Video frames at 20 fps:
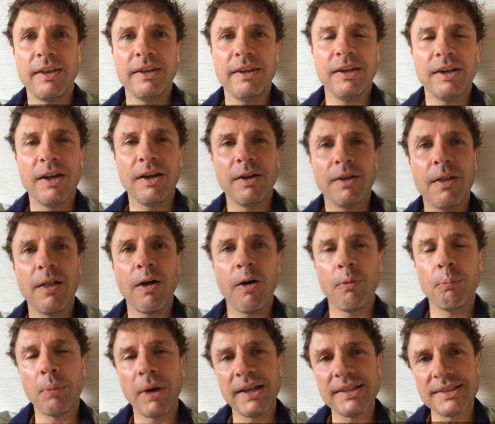you know,
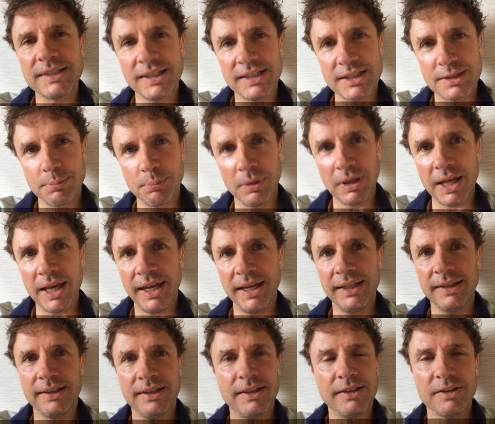I basically
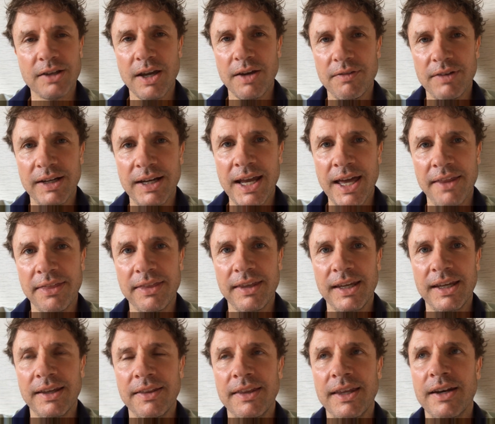explained that it's over
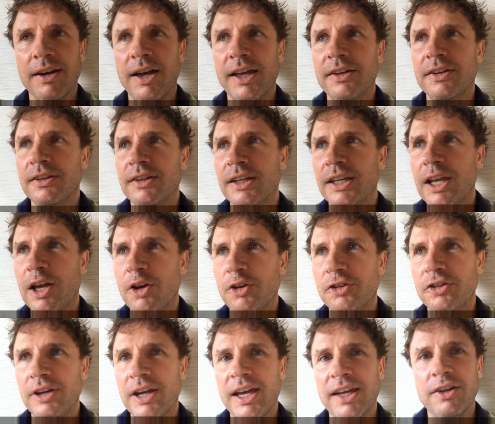nothing, and then I had to
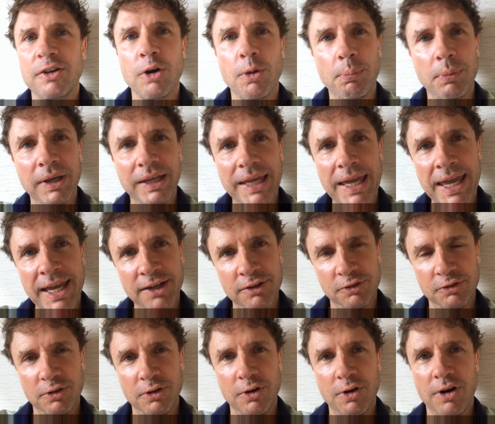negotiate not being
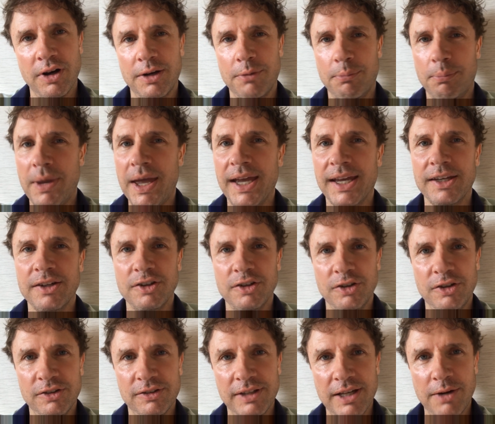extradited back into
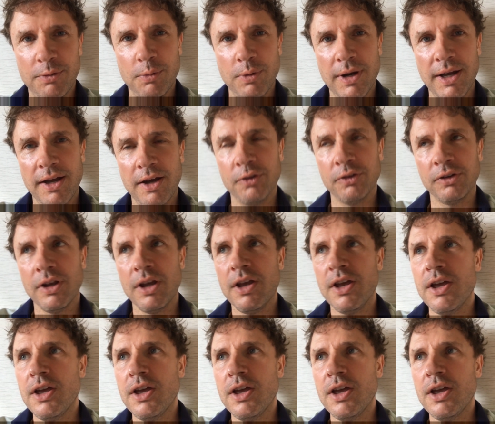New South Wales.